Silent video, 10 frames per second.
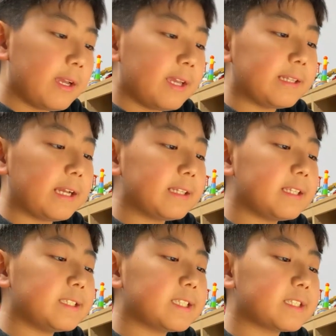In
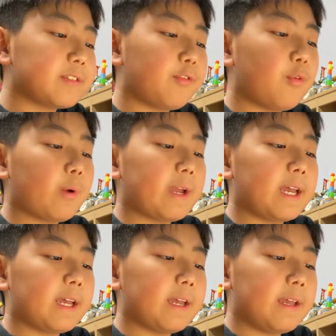1964,
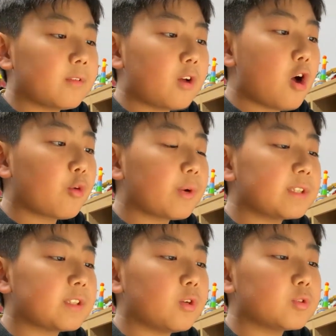
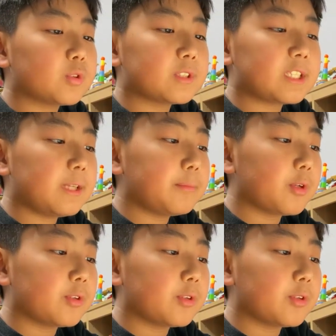Congress also seemed